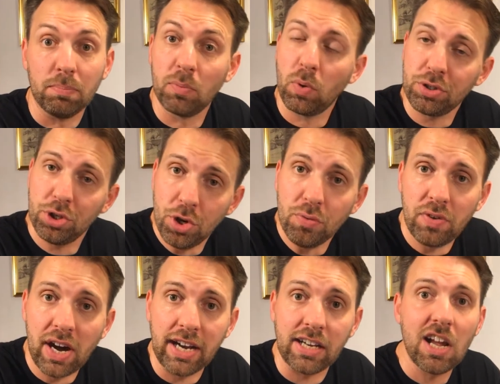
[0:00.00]
But what do you
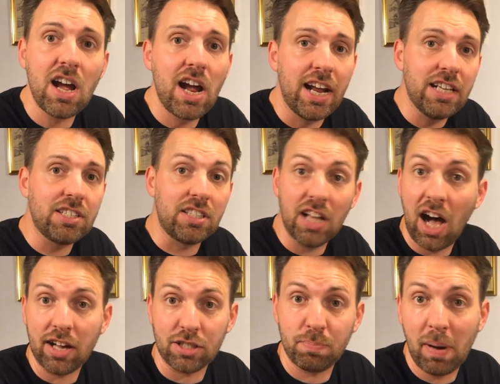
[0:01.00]
find is the
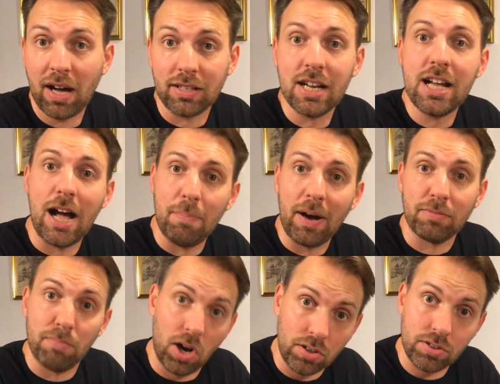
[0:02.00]
hardest part about
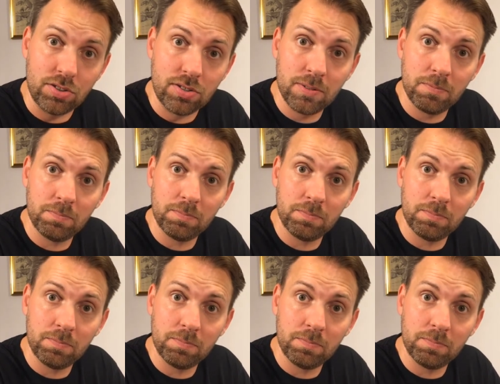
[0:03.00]
MOCs?